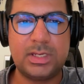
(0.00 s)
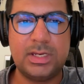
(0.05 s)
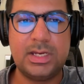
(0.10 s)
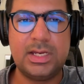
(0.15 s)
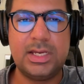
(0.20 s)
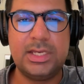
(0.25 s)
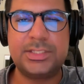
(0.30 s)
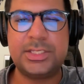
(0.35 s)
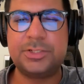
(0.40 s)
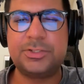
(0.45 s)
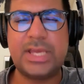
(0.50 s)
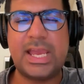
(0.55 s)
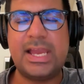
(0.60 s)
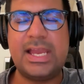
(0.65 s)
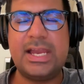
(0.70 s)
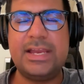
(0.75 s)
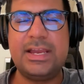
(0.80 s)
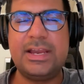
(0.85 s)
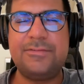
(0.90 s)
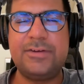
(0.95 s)
essentially,
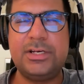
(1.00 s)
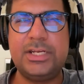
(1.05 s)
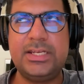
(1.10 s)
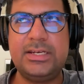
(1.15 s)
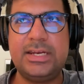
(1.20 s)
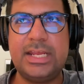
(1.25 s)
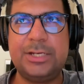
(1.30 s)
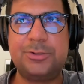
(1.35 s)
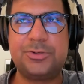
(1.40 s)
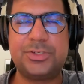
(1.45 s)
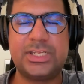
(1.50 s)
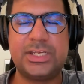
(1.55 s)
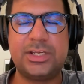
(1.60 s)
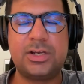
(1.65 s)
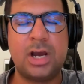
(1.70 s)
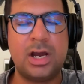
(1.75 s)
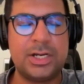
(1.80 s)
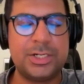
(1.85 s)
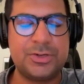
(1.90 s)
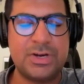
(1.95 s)
I found an interesting
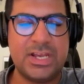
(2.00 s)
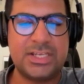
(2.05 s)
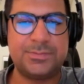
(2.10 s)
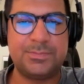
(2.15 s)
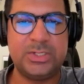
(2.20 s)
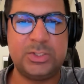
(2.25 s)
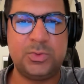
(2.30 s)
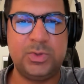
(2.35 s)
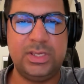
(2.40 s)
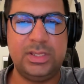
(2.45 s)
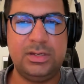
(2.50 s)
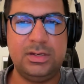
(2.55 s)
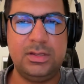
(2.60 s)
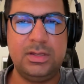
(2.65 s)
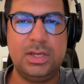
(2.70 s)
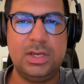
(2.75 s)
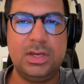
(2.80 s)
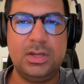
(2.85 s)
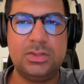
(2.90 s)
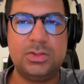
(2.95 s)
contrast
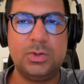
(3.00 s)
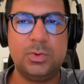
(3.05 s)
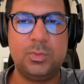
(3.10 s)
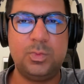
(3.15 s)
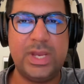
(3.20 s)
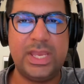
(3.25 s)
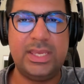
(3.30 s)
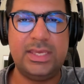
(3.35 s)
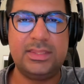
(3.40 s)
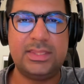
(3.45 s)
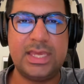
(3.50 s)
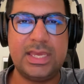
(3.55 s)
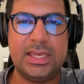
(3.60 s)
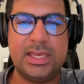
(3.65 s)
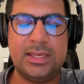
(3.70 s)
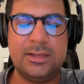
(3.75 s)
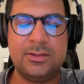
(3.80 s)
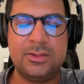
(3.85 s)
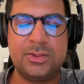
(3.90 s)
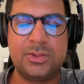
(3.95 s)
between the way
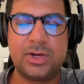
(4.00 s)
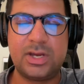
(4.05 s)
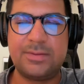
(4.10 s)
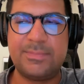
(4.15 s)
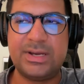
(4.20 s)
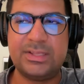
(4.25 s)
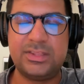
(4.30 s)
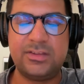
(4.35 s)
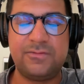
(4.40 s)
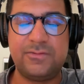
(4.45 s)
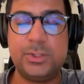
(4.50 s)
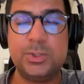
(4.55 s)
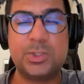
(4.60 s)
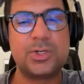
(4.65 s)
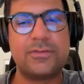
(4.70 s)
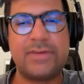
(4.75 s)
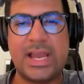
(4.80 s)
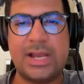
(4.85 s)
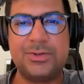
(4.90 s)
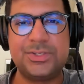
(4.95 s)
they thought about the
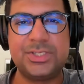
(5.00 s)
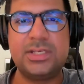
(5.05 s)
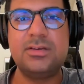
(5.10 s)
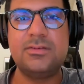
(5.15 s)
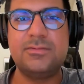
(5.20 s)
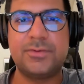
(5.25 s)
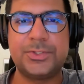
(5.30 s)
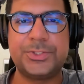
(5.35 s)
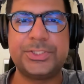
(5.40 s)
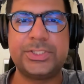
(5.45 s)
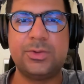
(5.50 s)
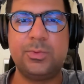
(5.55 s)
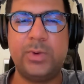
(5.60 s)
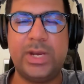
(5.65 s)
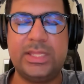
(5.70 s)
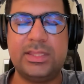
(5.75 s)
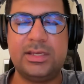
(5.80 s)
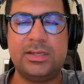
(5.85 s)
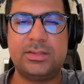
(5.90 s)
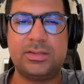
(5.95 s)
future of housing versus the
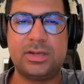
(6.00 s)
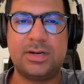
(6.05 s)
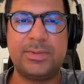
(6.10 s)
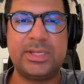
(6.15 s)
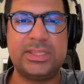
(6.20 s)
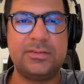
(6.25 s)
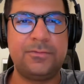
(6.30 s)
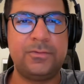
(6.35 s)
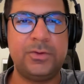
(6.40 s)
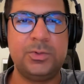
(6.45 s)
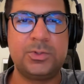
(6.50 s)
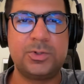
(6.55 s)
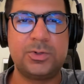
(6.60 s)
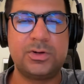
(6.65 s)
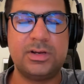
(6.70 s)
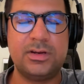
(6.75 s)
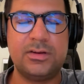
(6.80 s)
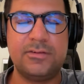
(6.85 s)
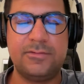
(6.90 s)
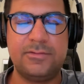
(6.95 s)
way they thought about the
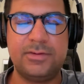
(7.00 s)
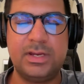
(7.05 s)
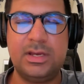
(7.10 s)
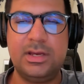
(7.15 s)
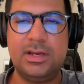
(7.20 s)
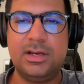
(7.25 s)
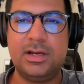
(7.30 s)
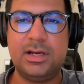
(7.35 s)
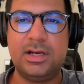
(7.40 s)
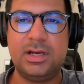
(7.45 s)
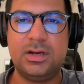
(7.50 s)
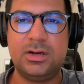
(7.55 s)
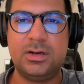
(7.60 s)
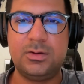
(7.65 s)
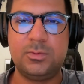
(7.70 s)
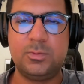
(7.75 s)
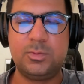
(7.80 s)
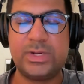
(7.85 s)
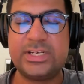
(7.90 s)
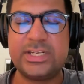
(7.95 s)
future of
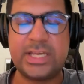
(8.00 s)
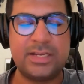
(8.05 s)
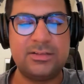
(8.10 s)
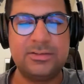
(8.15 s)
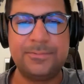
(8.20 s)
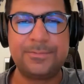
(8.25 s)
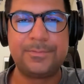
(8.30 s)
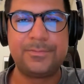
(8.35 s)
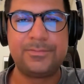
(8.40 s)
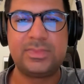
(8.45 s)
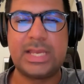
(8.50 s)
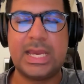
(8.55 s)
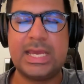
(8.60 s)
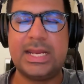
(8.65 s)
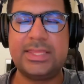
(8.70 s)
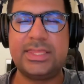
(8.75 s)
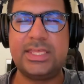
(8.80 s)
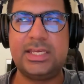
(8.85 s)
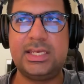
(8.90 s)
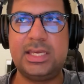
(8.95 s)
retail.
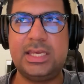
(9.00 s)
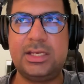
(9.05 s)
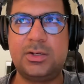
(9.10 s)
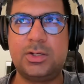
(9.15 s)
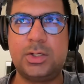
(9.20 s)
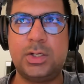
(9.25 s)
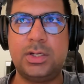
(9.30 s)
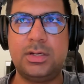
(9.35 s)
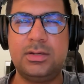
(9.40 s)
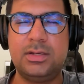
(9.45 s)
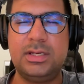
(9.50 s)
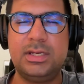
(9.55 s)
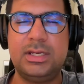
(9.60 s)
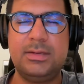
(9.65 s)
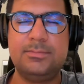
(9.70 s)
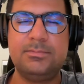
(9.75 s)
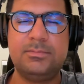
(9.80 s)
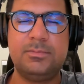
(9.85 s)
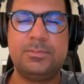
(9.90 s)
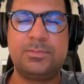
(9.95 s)
And I think it could
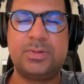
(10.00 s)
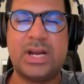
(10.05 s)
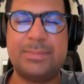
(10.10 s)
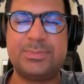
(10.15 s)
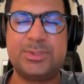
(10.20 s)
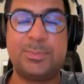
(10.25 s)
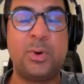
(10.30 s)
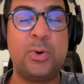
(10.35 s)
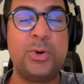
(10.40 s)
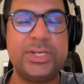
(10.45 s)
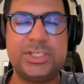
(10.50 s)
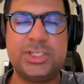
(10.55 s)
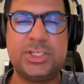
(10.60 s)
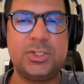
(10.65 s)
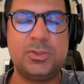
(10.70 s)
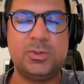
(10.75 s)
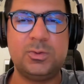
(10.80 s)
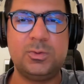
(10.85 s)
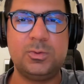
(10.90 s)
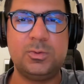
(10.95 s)
perhaps point
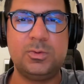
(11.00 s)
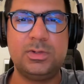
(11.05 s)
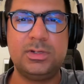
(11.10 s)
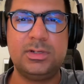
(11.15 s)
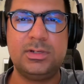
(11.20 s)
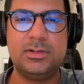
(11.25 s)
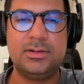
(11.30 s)
to